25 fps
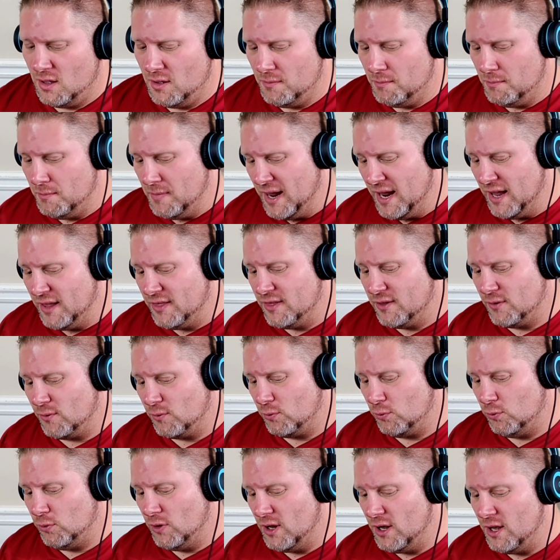Man, the
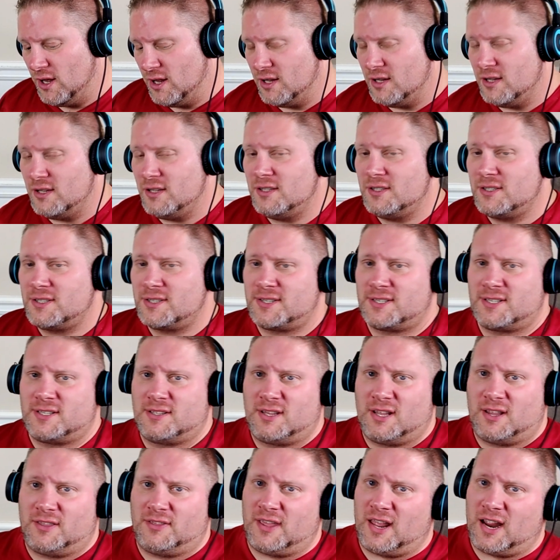runs
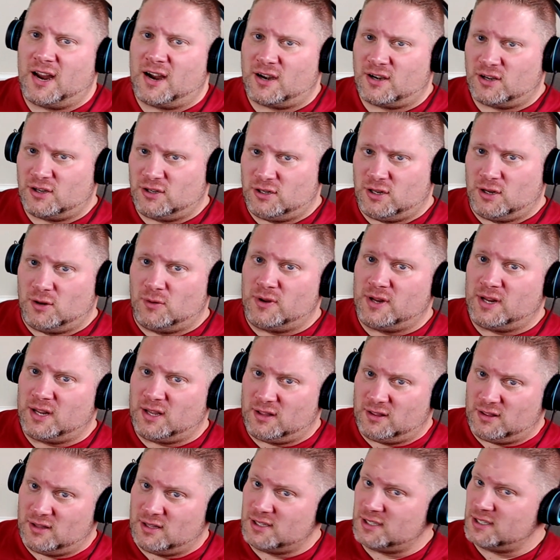that they're doing
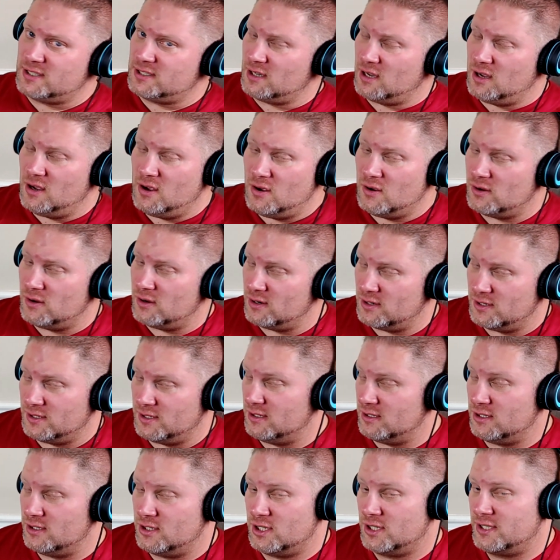in this song are
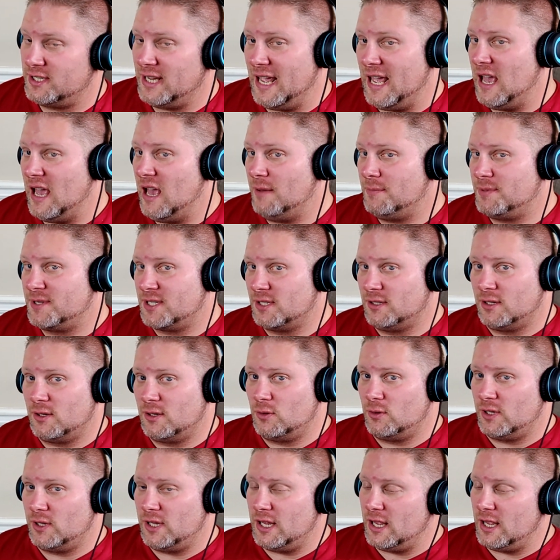just
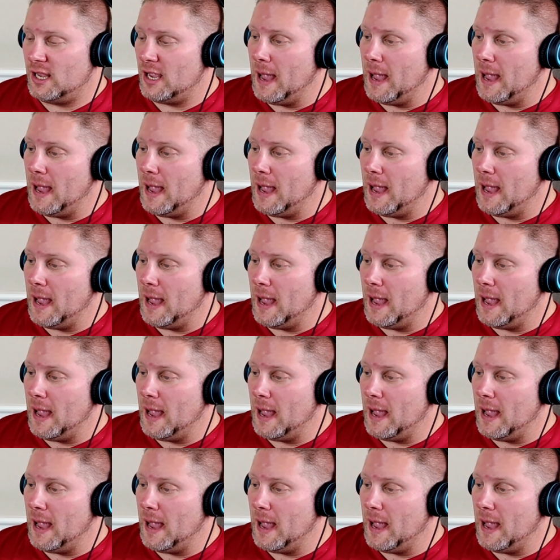absolutely